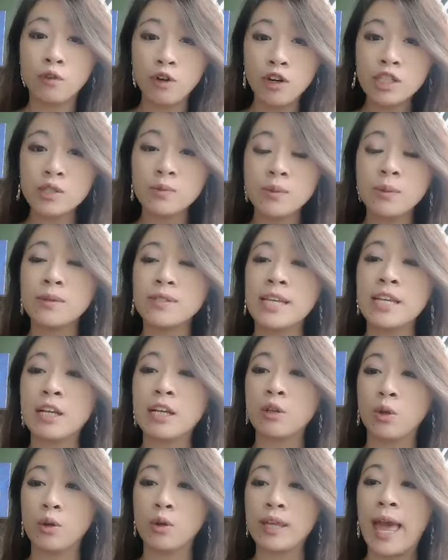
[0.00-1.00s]
first we will take
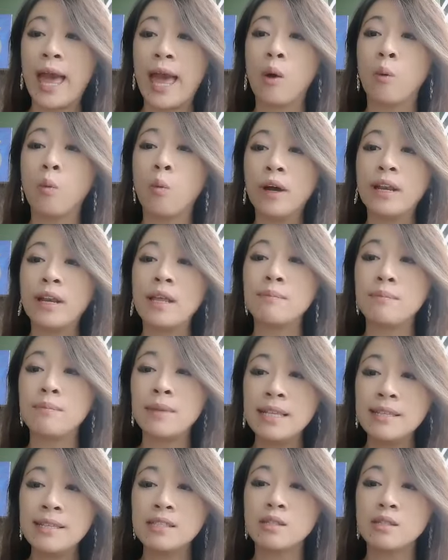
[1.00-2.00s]
a look at what it
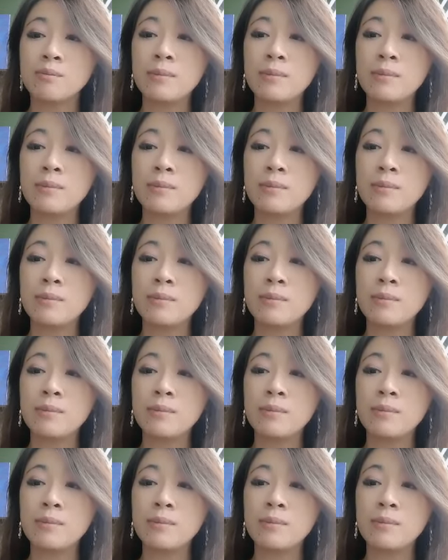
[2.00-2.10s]
means